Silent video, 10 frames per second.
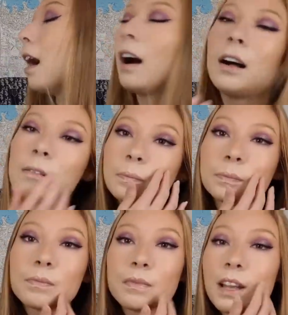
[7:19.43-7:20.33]

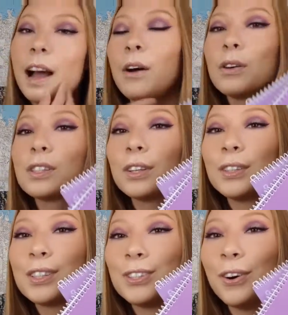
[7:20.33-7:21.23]
I also
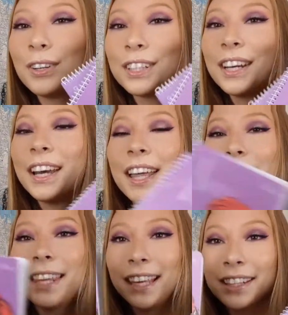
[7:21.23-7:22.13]
stalked
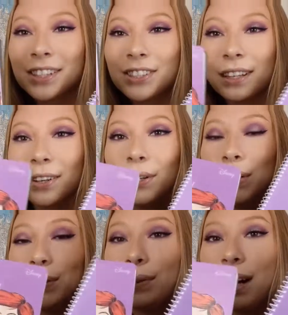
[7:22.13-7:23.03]
the illustrator
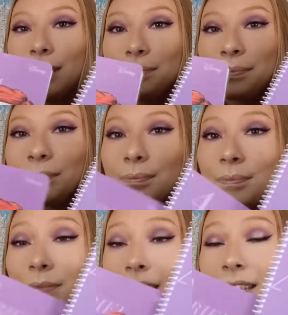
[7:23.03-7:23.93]
who
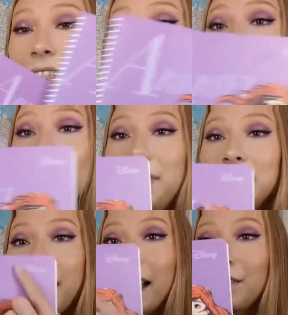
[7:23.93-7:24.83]
did this
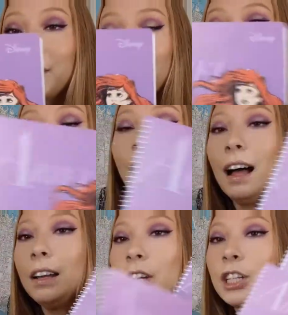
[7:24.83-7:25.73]
kind of style
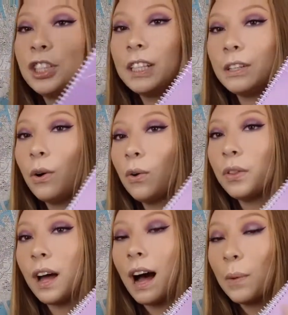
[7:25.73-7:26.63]
art. She did all
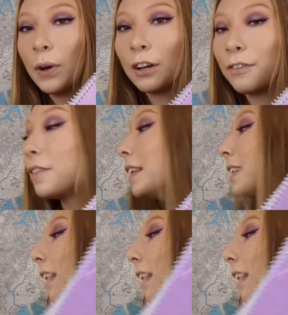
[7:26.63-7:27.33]
the artwork for this